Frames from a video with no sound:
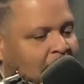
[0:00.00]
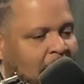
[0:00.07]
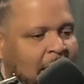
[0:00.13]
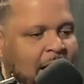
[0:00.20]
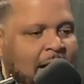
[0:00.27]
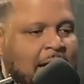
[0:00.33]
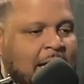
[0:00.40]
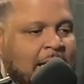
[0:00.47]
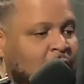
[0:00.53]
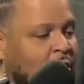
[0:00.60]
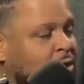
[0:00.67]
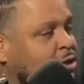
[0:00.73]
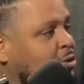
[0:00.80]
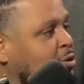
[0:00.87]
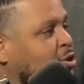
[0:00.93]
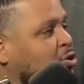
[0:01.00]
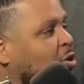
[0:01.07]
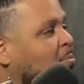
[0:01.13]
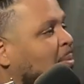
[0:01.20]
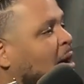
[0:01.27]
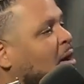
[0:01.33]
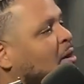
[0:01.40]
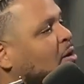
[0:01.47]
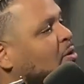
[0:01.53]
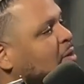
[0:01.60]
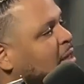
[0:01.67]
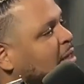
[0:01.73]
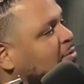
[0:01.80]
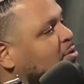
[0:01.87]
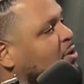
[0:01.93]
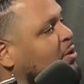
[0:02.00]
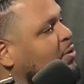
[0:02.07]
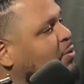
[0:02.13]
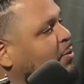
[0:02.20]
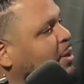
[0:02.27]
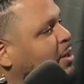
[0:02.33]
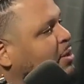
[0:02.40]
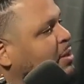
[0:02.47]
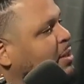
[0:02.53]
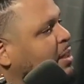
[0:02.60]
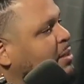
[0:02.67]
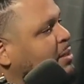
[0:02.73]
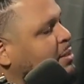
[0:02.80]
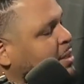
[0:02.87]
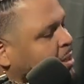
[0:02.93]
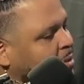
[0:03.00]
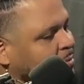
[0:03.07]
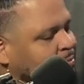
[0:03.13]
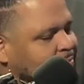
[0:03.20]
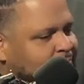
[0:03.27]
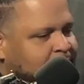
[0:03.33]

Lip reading: And long story short, my uncle leaves her a $300 tip.